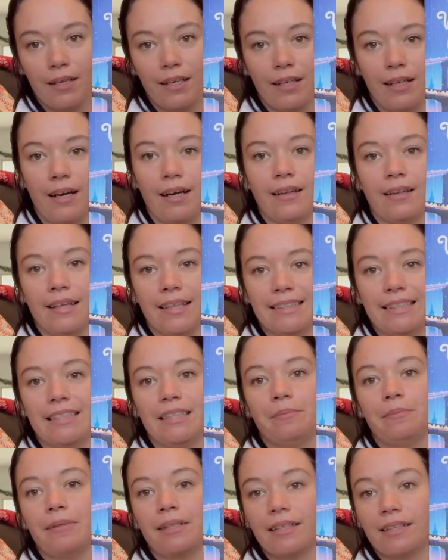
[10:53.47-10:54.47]
and I liked
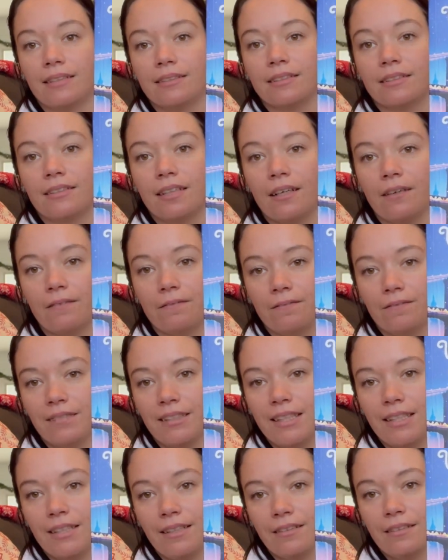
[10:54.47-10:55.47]
it because of
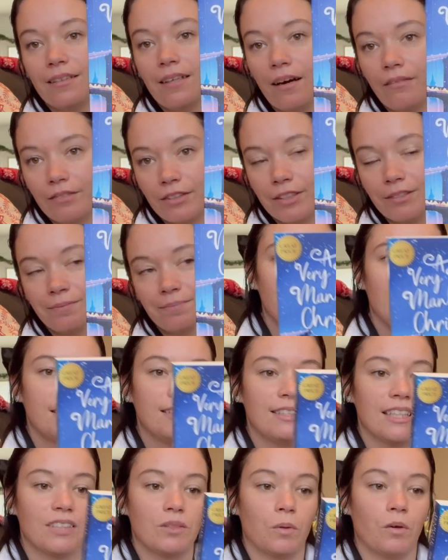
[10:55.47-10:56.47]
the cover. This
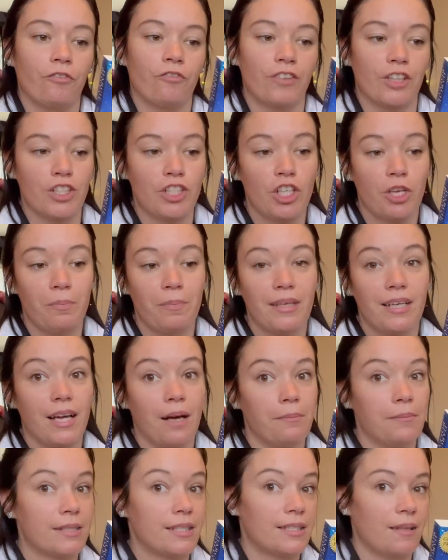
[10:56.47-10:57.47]
says, will friendship
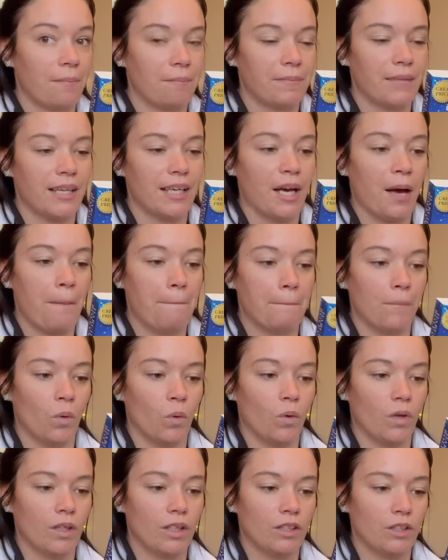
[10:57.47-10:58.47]
become something
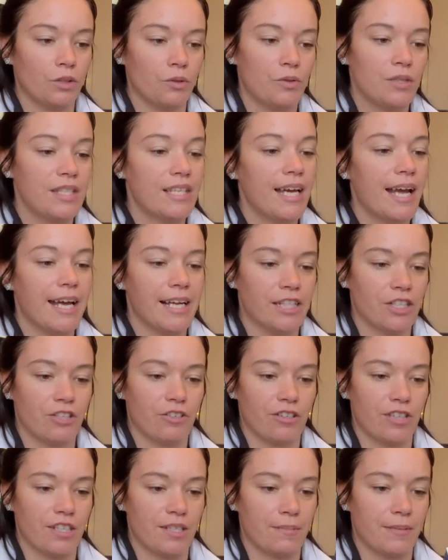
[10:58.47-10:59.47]
more? Lucy hates
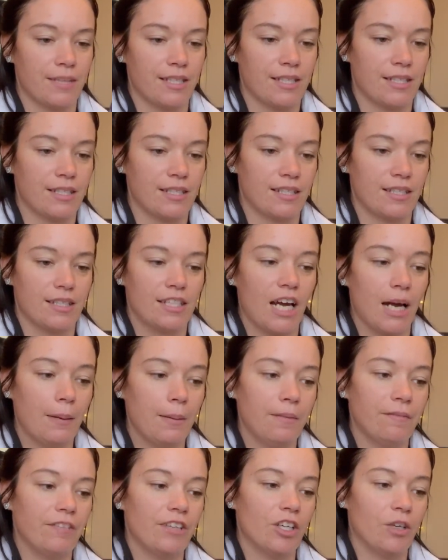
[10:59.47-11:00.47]
Christmas. It's the
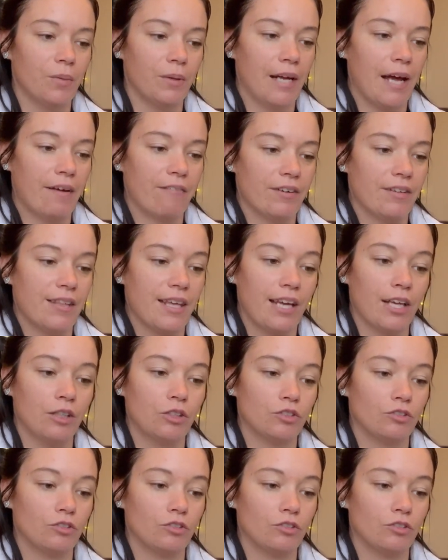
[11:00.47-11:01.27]
time of year when everything goes